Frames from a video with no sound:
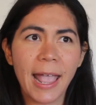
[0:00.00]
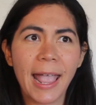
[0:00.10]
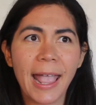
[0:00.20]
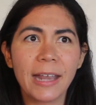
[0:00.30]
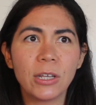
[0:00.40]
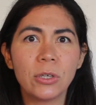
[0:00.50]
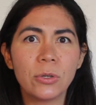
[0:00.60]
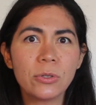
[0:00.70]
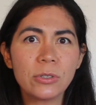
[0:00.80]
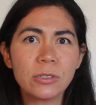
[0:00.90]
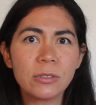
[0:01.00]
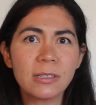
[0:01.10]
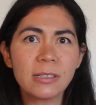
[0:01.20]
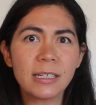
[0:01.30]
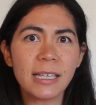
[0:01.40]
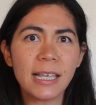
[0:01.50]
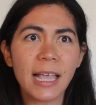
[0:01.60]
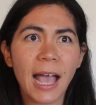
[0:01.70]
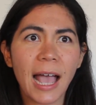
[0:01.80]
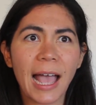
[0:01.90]
and usually
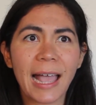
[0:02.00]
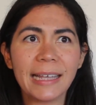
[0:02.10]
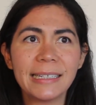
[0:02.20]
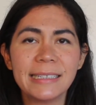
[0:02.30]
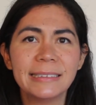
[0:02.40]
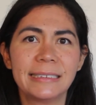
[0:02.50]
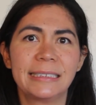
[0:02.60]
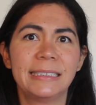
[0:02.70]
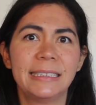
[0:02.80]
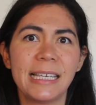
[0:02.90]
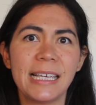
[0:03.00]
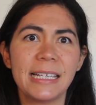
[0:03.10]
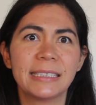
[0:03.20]
I didn't see